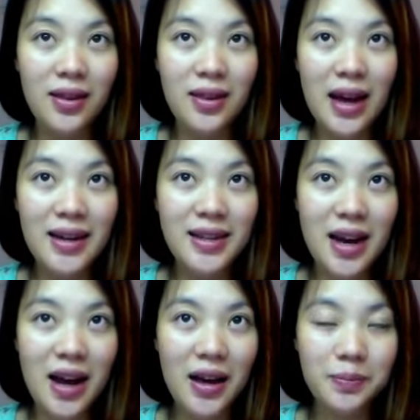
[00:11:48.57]
that
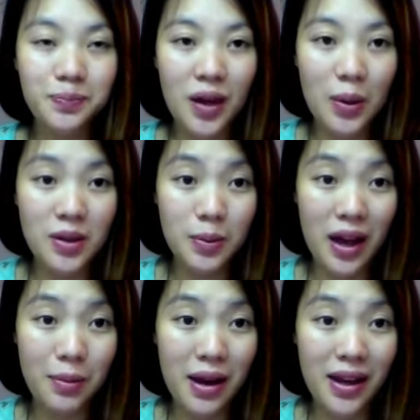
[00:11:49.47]
day I was
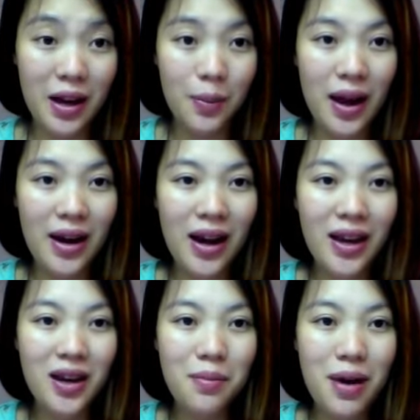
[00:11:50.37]
applying makeup and I
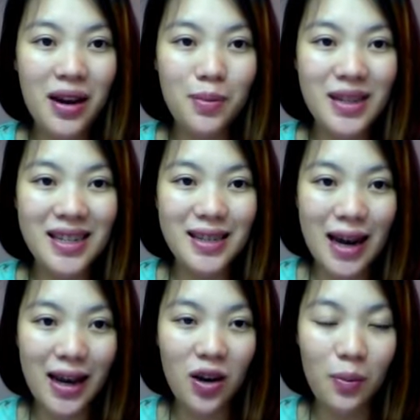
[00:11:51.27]
kind of made a
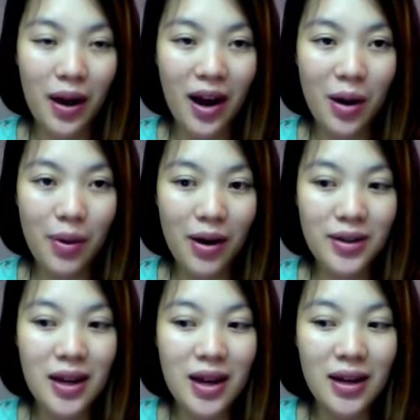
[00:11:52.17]
mistake on my eyebrows.
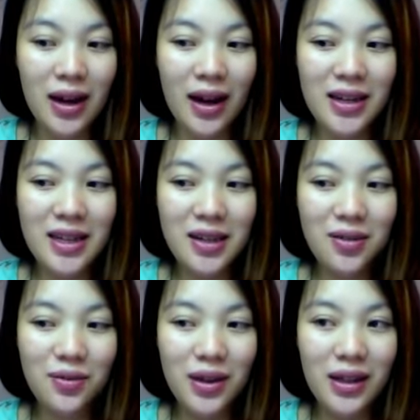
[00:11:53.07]
I
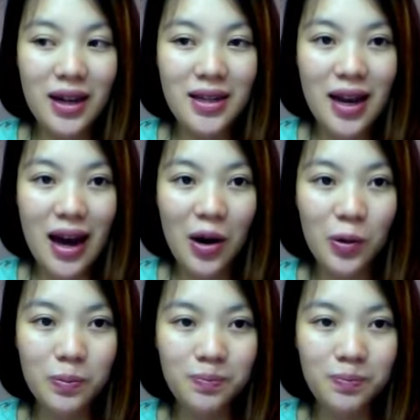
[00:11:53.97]
didn't realize how